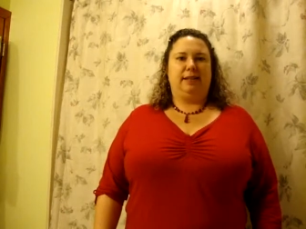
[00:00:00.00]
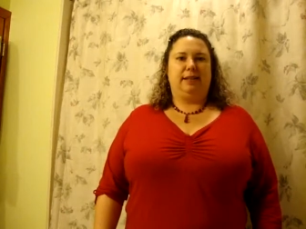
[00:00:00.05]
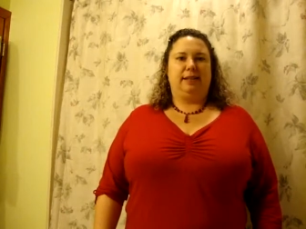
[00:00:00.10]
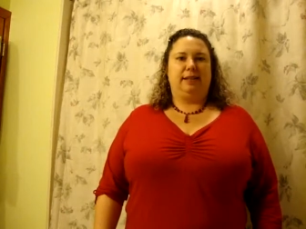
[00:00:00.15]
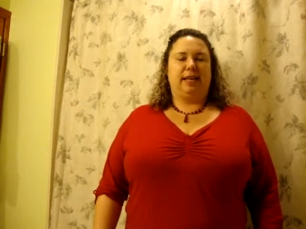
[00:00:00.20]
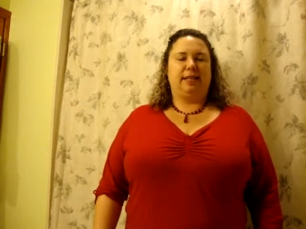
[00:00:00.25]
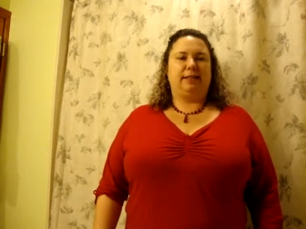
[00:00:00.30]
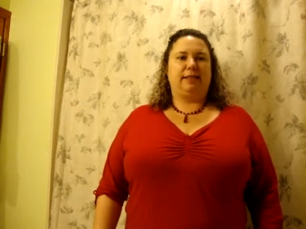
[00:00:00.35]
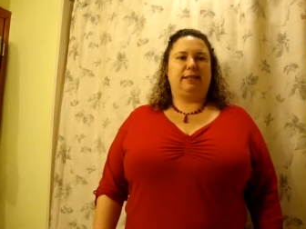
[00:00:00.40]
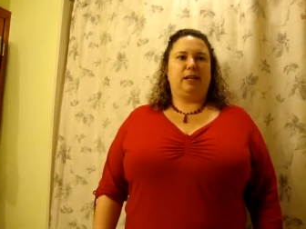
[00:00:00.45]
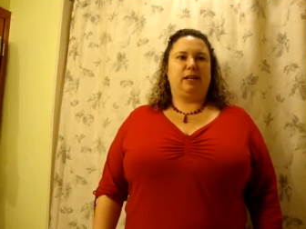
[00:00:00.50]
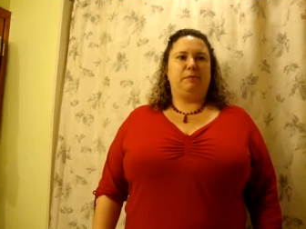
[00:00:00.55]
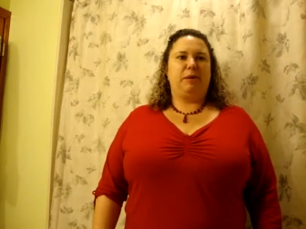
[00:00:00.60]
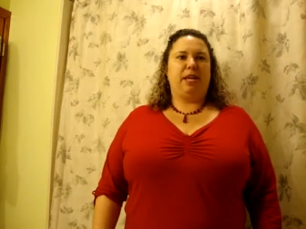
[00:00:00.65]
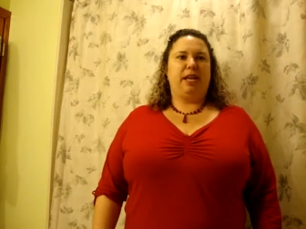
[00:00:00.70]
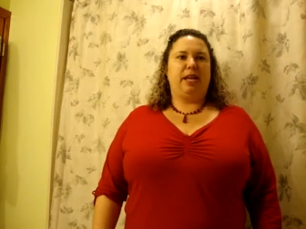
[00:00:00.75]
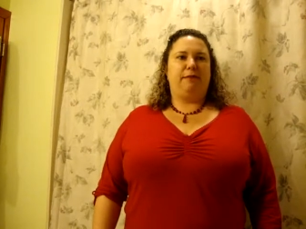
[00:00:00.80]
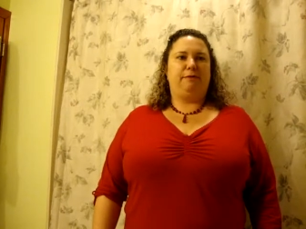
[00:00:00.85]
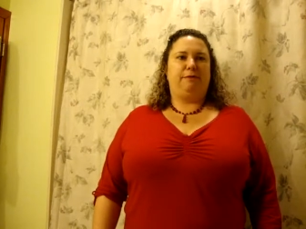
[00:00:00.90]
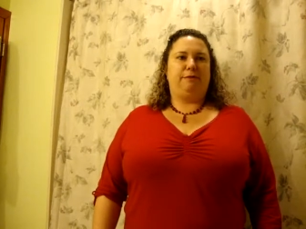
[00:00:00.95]
That's going to
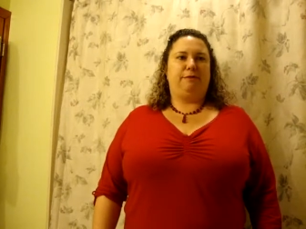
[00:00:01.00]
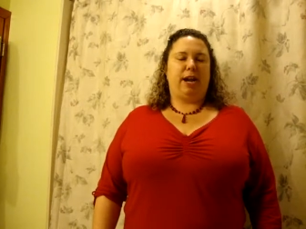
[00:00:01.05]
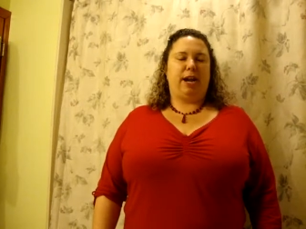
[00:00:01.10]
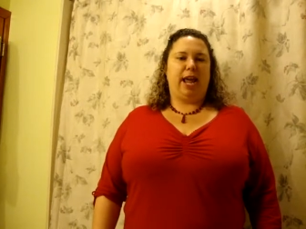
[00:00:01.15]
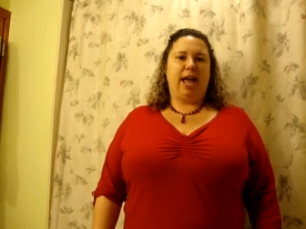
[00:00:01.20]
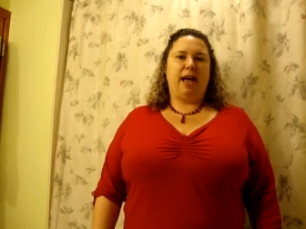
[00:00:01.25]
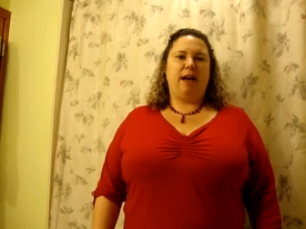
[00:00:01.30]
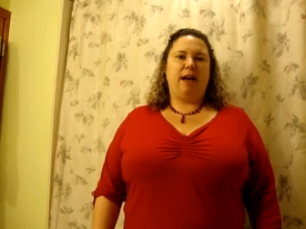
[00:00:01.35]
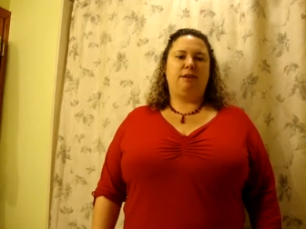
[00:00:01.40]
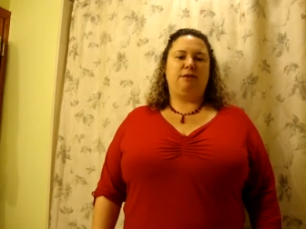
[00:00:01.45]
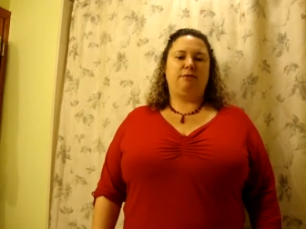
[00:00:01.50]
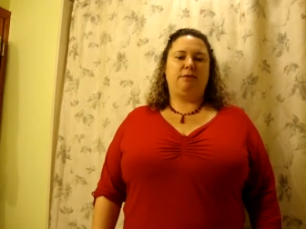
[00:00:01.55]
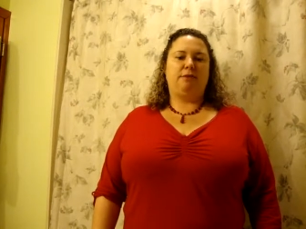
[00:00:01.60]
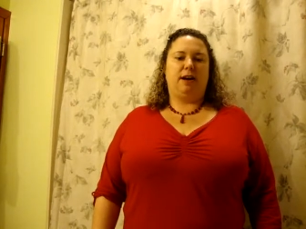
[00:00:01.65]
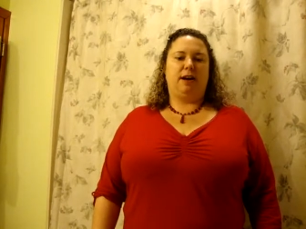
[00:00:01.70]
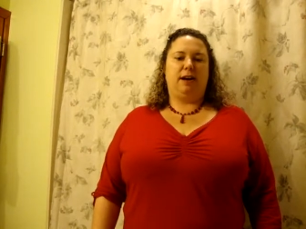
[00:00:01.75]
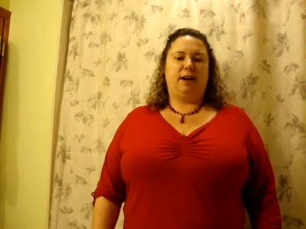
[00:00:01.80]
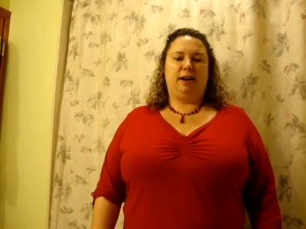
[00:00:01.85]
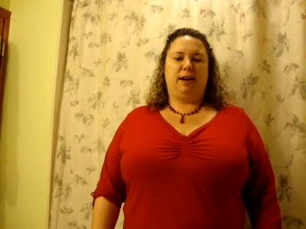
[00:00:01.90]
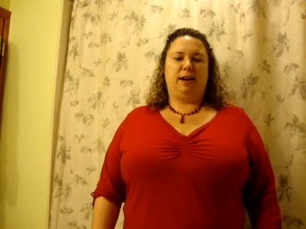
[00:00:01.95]
be it for now.
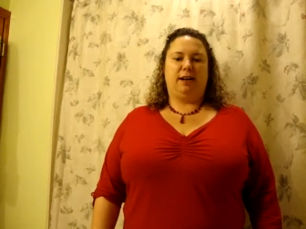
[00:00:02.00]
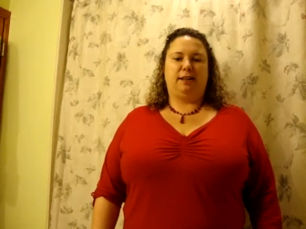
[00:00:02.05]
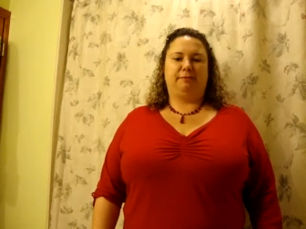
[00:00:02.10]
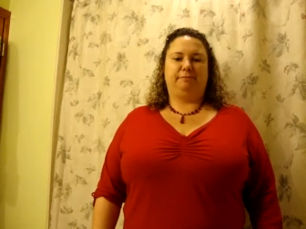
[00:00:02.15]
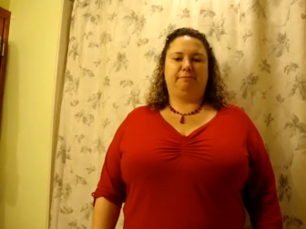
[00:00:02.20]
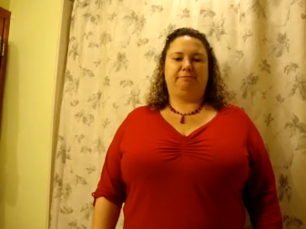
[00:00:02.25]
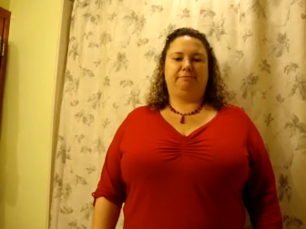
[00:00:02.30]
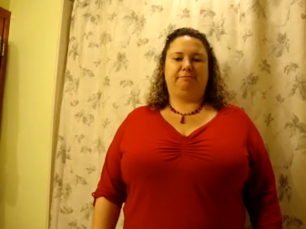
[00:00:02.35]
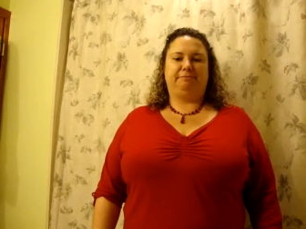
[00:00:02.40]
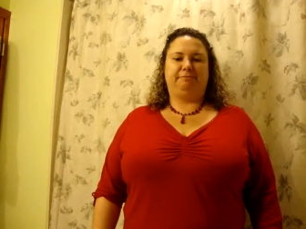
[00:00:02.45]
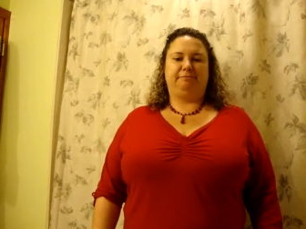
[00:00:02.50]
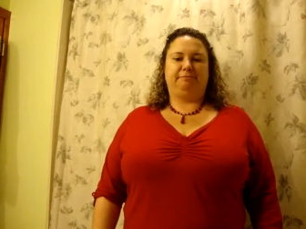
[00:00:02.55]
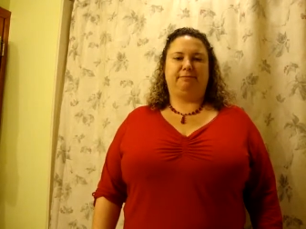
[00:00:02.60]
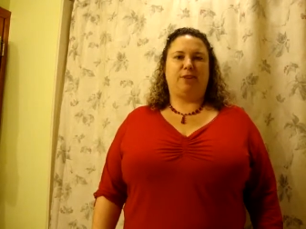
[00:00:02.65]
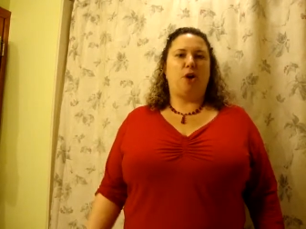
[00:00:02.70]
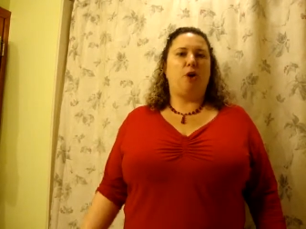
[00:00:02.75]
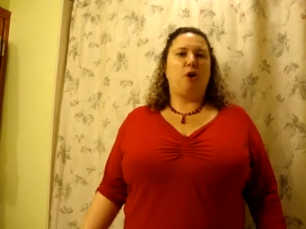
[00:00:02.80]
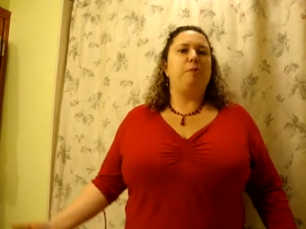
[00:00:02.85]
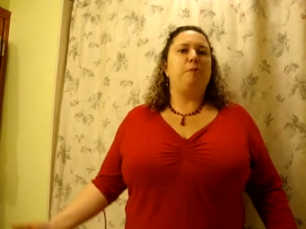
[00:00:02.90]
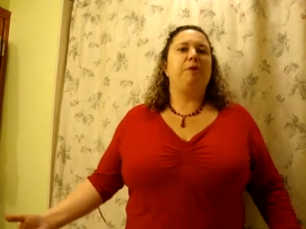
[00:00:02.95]

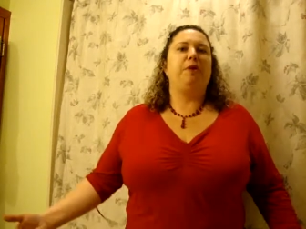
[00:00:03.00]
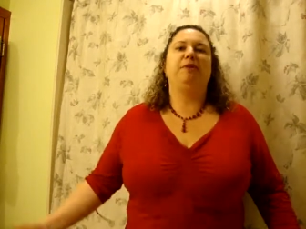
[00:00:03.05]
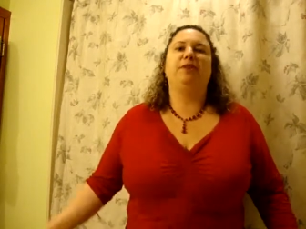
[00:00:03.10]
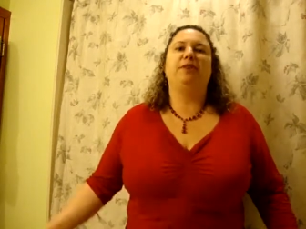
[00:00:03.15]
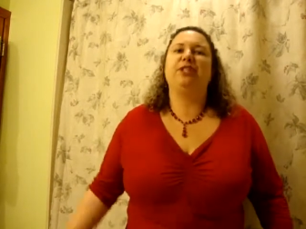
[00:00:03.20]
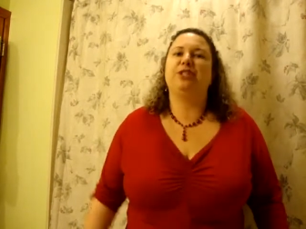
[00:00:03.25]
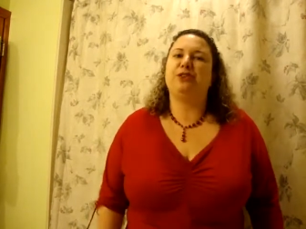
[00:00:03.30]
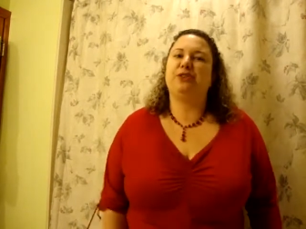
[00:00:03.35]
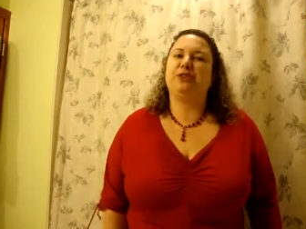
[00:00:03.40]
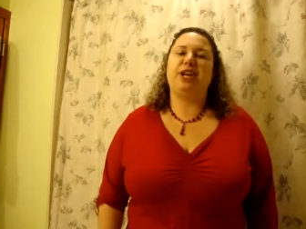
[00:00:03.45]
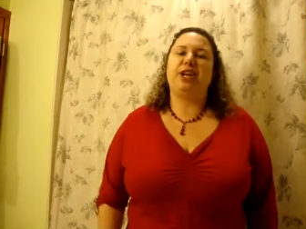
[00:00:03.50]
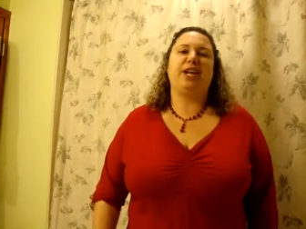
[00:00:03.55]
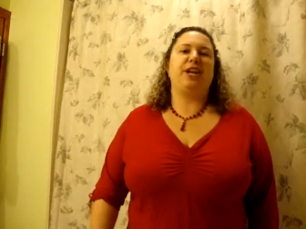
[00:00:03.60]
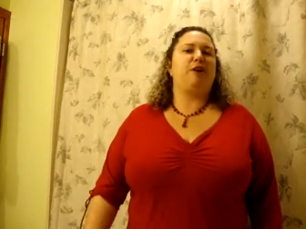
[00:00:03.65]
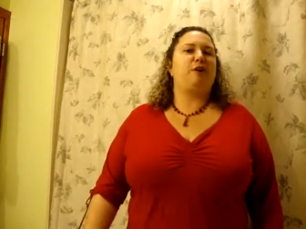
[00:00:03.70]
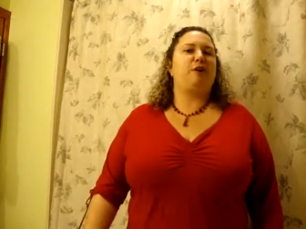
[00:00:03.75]
Hope you enjoyed it.